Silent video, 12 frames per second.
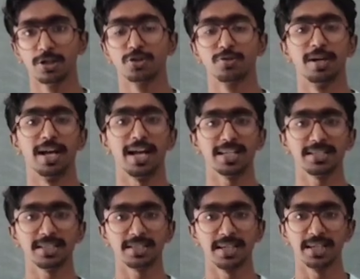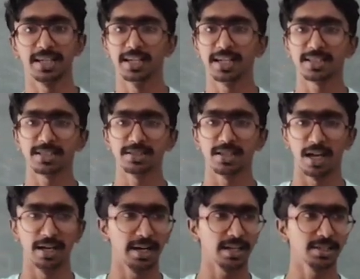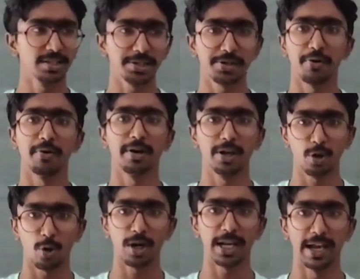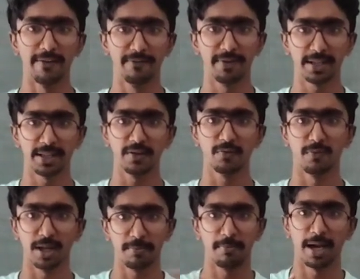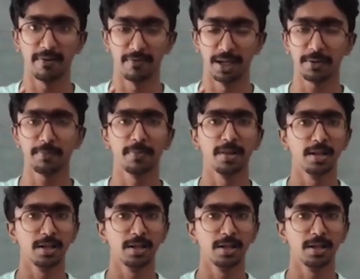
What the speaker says: So as I said, let us just recall everything one by one.